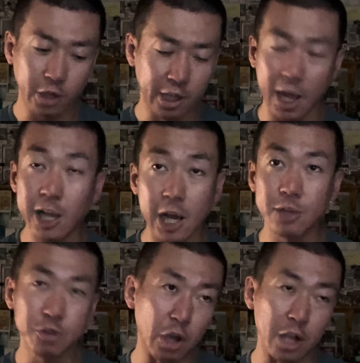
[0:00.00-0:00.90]
I
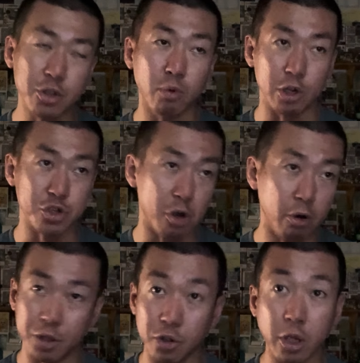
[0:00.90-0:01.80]
do watch all
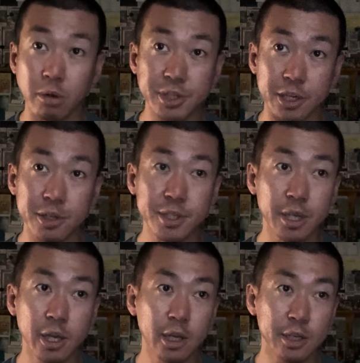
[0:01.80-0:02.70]
the Yu-Gi-Oh! Series,
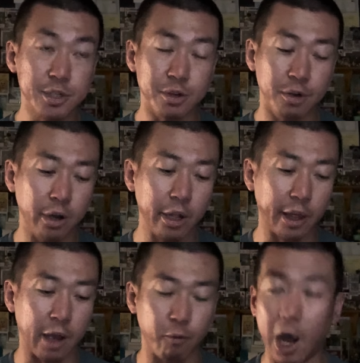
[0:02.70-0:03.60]
so
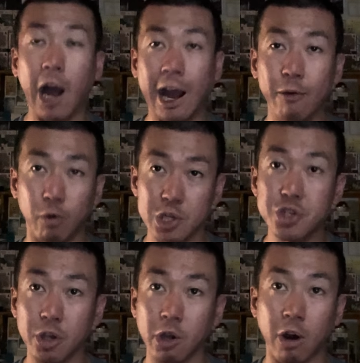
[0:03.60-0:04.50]
I have watched Yu-Gi-Oh!